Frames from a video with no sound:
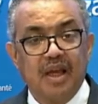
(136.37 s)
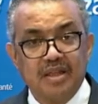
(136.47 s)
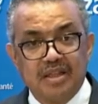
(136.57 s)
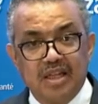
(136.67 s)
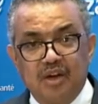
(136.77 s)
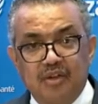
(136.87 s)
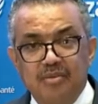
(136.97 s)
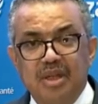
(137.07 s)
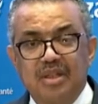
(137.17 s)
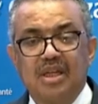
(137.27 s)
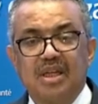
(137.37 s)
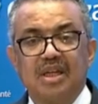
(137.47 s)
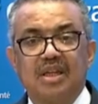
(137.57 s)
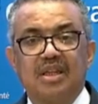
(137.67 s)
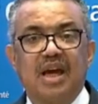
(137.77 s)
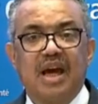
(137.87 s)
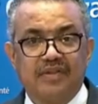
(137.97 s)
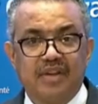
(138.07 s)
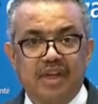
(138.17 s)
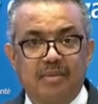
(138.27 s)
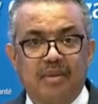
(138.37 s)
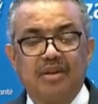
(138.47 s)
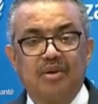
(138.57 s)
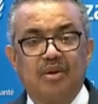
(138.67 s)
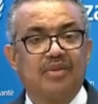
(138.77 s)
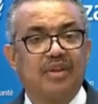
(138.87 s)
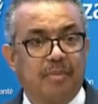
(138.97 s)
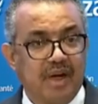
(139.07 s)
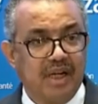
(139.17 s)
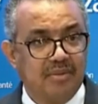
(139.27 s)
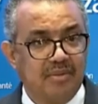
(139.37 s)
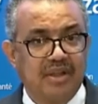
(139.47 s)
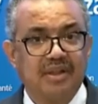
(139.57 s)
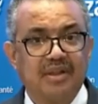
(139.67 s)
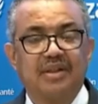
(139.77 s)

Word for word: Instead of meeting in the aftermath of the pandemic,